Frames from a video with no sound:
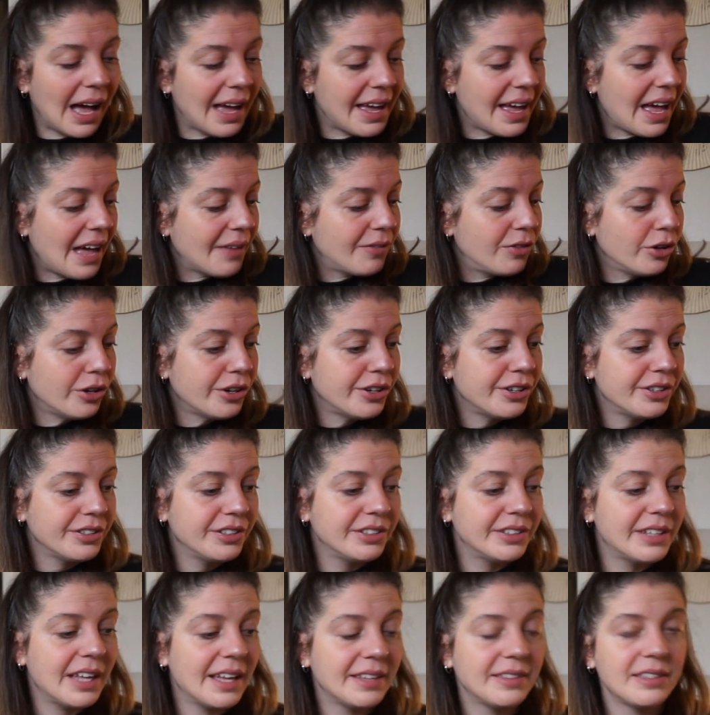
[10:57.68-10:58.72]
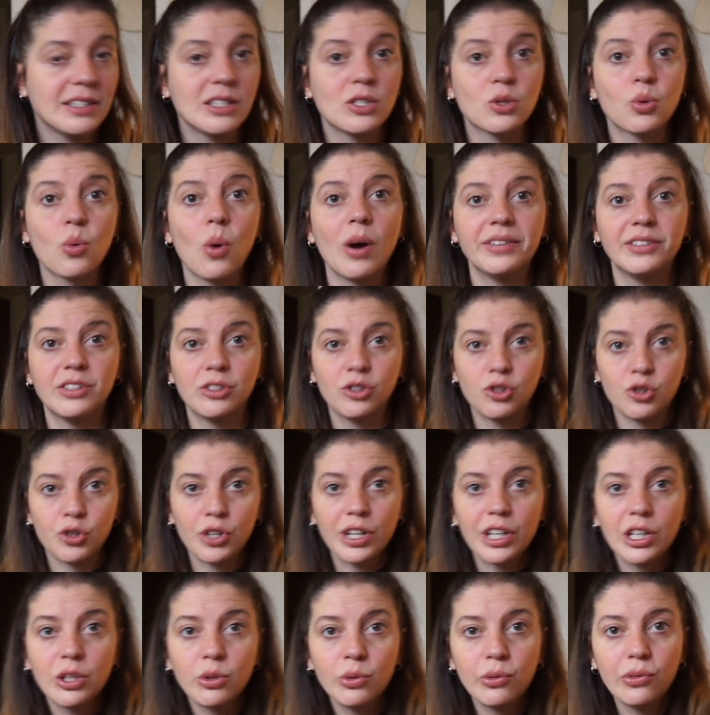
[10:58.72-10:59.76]
have heard that it's quite
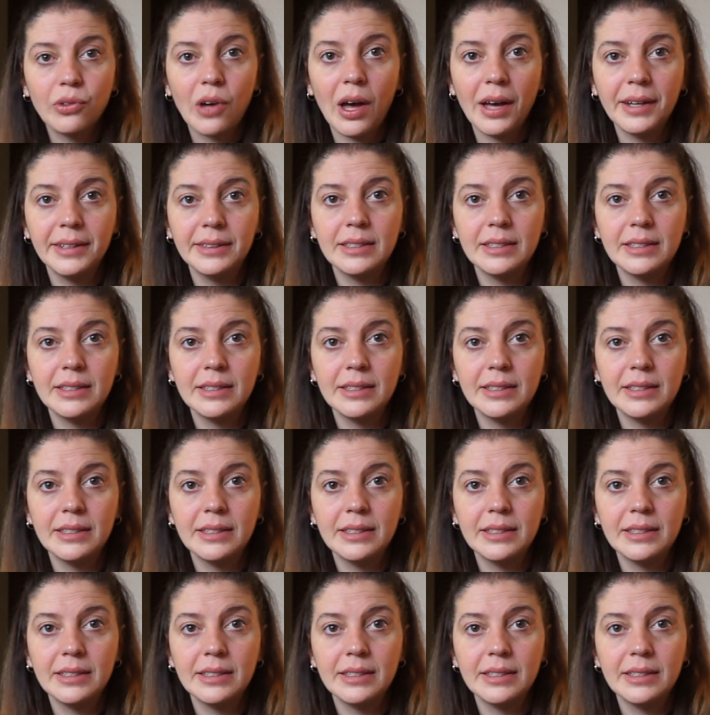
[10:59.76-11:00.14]
tricky to find